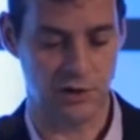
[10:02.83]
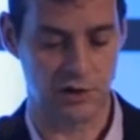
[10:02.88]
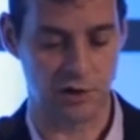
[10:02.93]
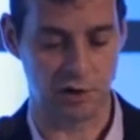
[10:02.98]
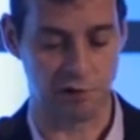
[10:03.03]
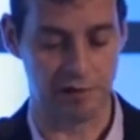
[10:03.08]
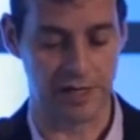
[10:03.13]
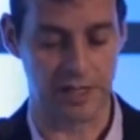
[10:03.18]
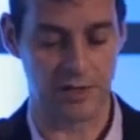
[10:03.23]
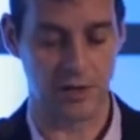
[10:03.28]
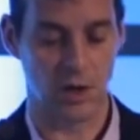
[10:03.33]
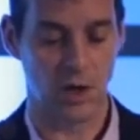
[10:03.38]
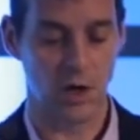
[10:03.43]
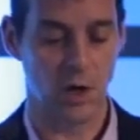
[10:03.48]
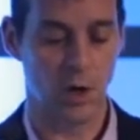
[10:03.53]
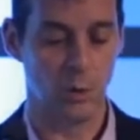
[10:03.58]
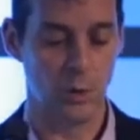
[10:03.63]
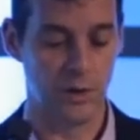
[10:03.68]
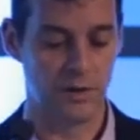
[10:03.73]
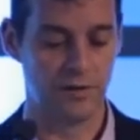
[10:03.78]
stories,
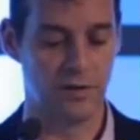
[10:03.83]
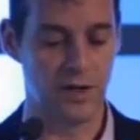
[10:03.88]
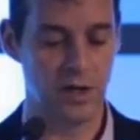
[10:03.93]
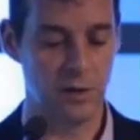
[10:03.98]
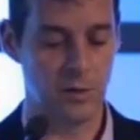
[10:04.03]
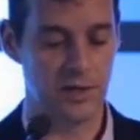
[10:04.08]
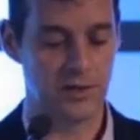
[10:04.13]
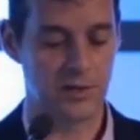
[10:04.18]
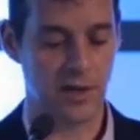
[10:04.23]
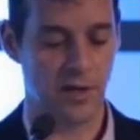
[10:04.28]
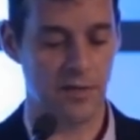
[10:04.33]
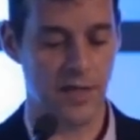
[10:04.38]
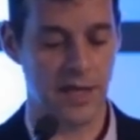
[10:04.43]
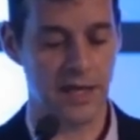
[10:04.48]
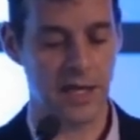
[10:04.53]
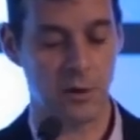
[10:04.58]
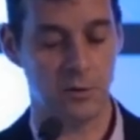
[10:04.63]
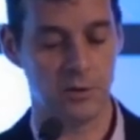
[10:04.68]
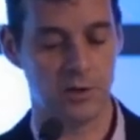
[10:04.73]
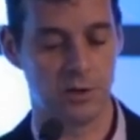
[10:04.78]
which viewers then
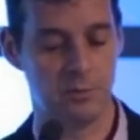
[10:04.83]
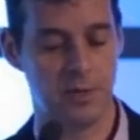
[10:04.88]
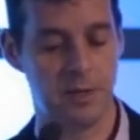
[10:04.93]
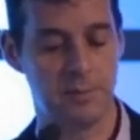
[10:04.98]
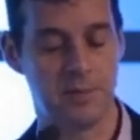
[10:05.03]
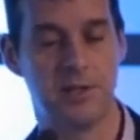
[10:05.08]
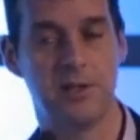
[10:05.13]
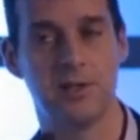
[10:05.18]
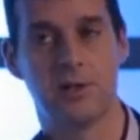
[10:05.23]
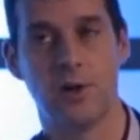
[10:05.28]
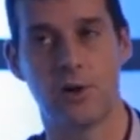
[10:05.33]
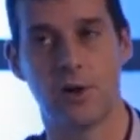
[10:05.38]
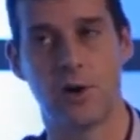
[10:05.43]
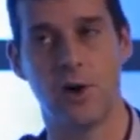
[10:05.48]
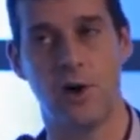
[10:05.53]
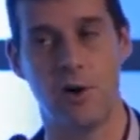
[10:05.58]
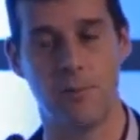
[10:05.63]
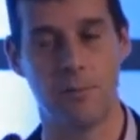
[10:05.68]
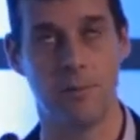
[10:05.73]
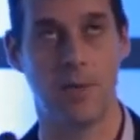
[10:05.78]
go onto
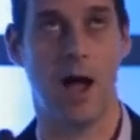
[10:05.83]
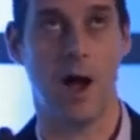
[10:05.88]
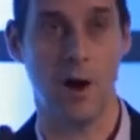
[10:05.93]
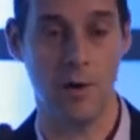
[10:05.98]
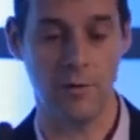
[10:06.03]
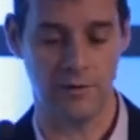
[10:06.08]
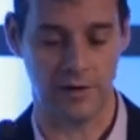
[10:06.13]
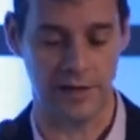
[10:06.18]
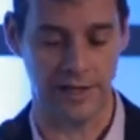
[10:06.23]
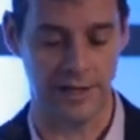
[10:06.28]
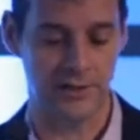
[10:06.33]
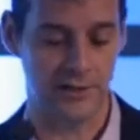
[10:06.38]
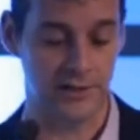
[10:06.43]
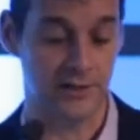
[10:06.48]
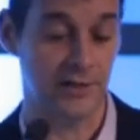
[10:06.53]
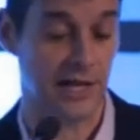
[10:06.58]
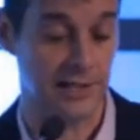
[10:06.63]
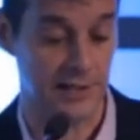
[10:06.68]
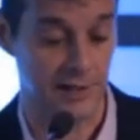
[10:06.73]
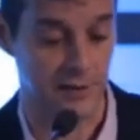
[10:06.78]
bbc.com, hopefully to
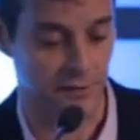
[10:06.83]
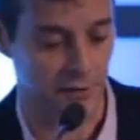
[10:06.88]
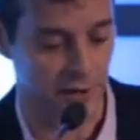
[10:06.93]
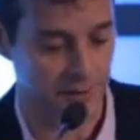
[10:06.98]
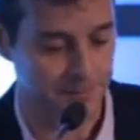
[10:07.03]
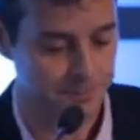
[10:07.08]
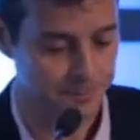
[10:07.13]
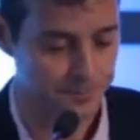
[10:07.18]
satisfy.